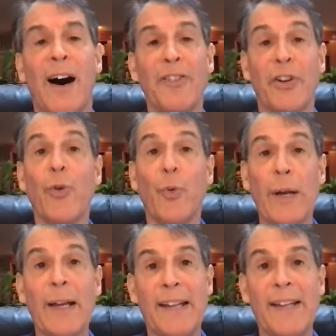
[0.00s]
to
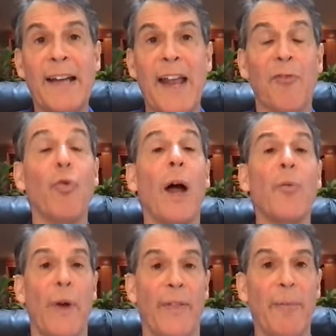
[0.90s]
really kind of
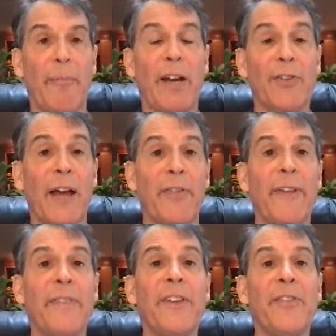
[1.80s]
run with it. Because I
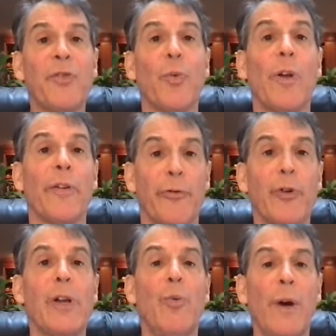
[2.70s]
think this is where the
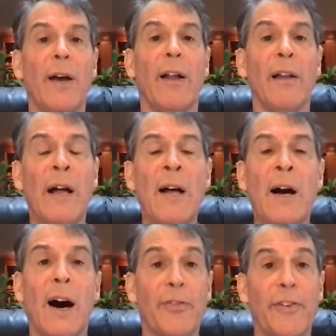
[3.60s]
free will
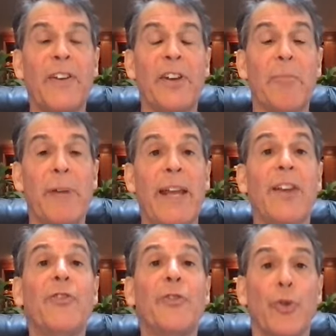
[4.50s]
of sentient
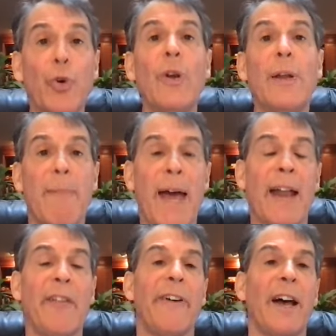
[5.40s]
beings truly
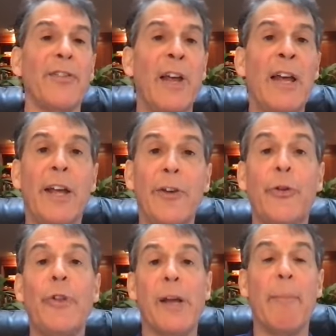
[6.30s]
manifest, is
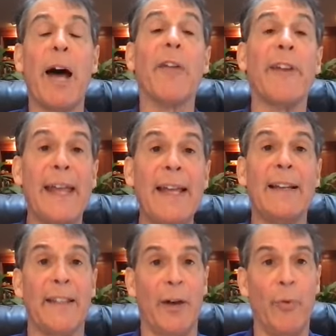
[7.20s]
through the amount of
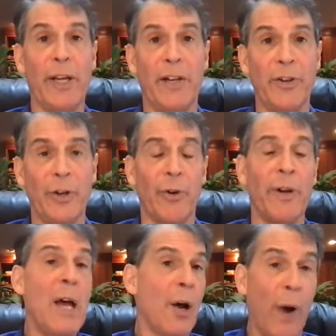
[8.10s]
healing that we can do.
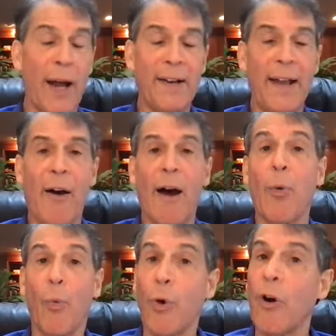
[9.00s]
And right now,
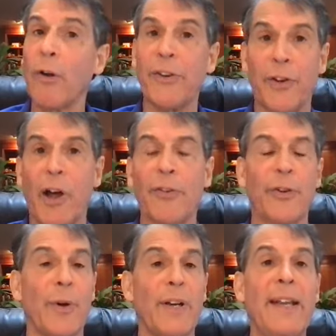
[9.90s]
our world is
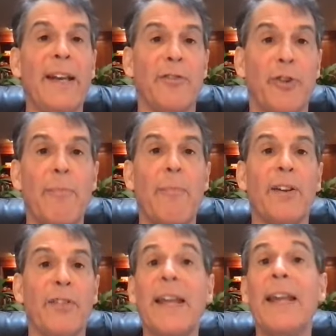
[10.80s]
also in need of
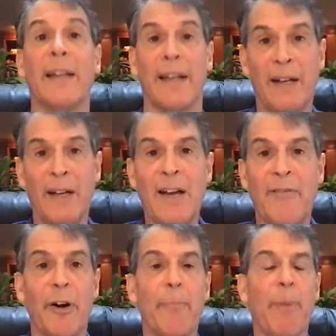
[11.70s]
tremendous healing.
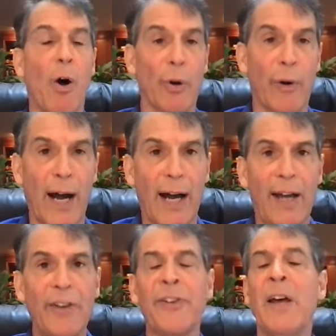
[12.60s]
Very
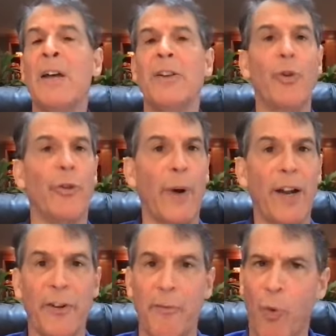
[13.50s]
polarized, new
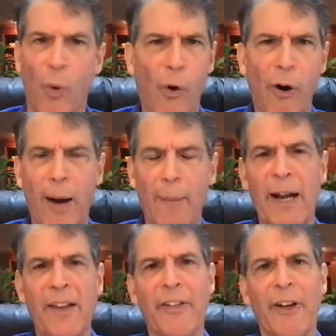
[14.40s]
threats of war. I mean,
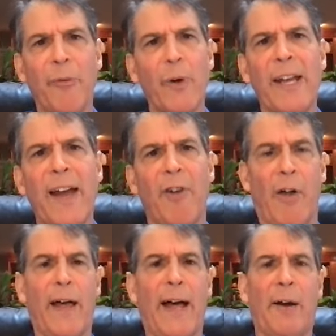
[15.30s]
I thought we gave
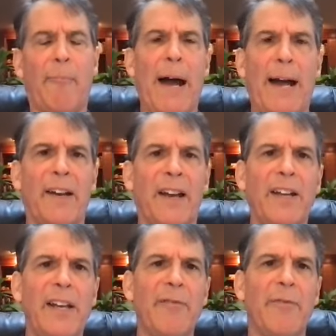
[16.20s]
all that up back in
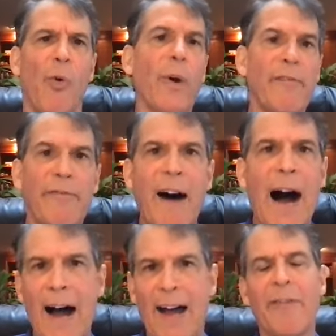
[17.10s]

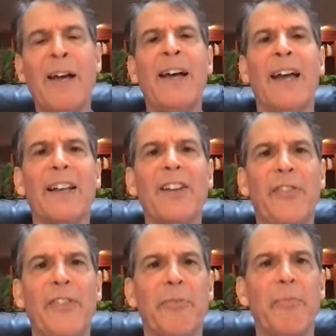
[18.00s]
1945, at
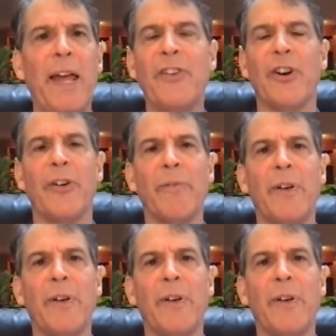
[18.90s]
least this major